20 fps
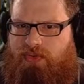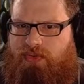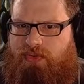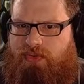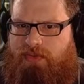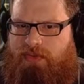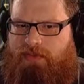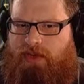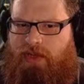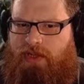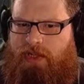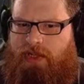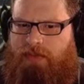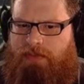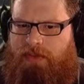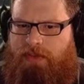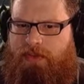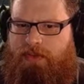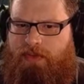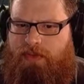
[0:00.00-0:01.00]
I've got a lot of
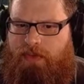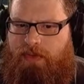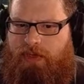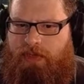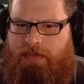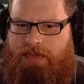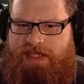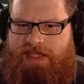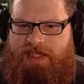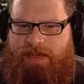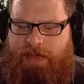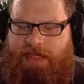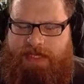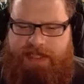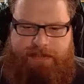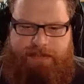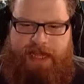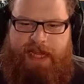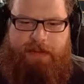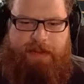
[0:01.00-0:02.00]
polluted water coming into the
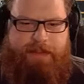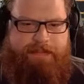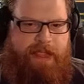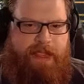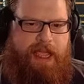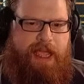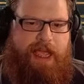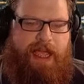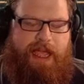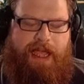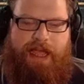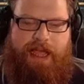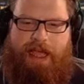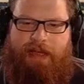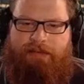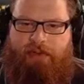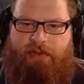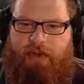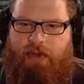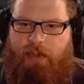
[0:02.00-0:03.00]
base. Anyway,
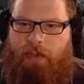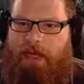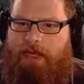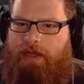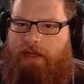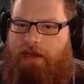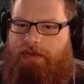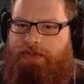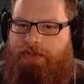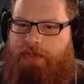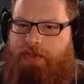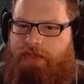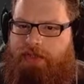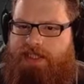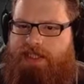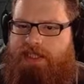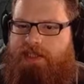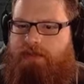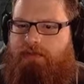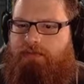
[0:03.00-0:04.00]
I've got quite a lot of
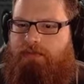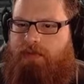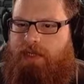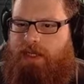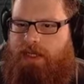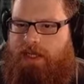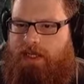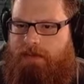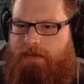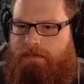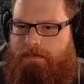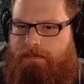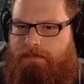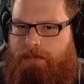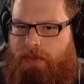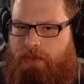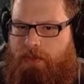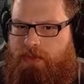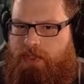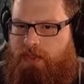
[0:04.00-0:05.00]
30-degree
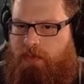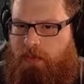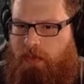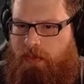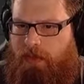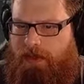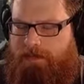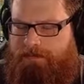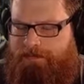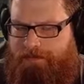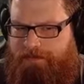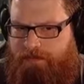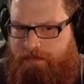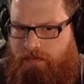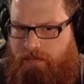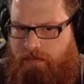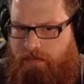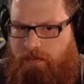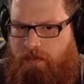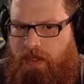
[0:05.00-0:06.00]
polluted water.
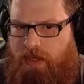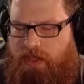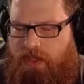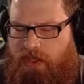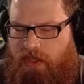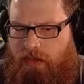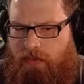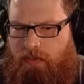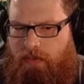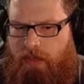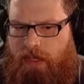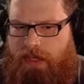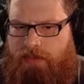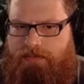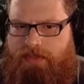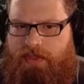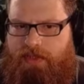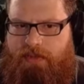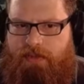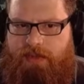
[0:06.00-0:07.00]
So what I'm
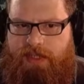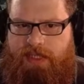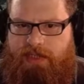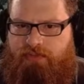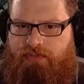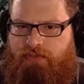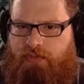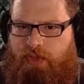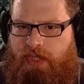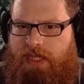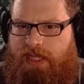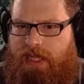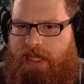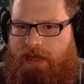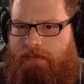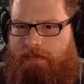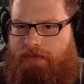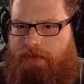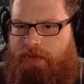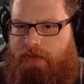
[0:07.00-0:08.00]
doing is running
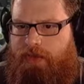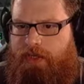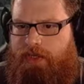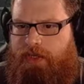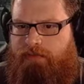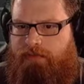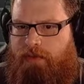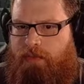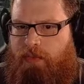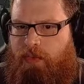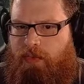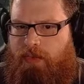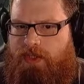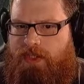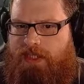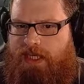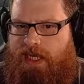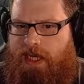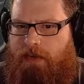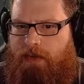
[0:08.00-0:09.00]
that 30-degree
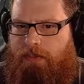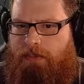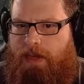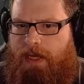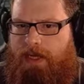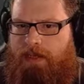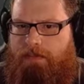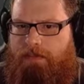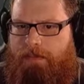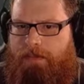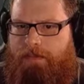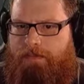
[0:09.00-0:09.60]
water down a pipe